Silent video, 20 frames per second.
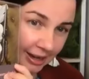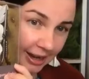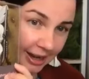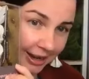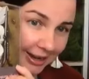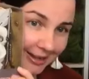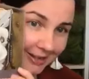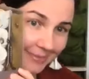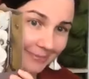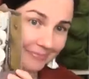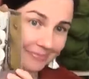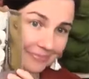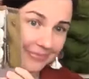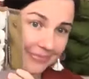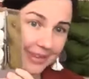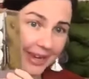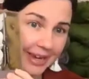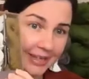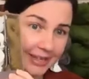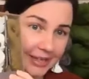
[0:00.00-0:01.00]
And
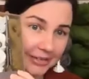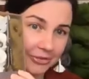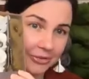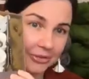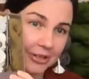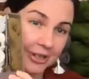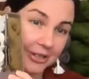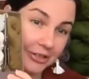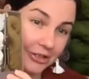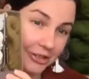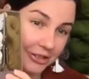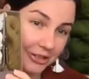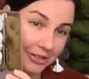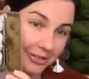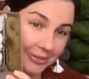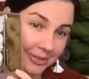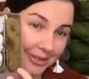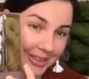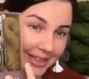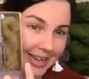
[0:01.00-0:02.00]
I thought I'd show you
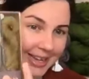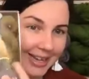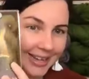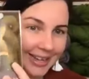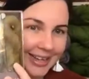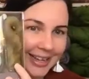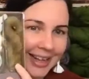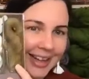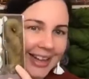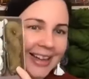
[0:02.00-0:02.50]
what they are.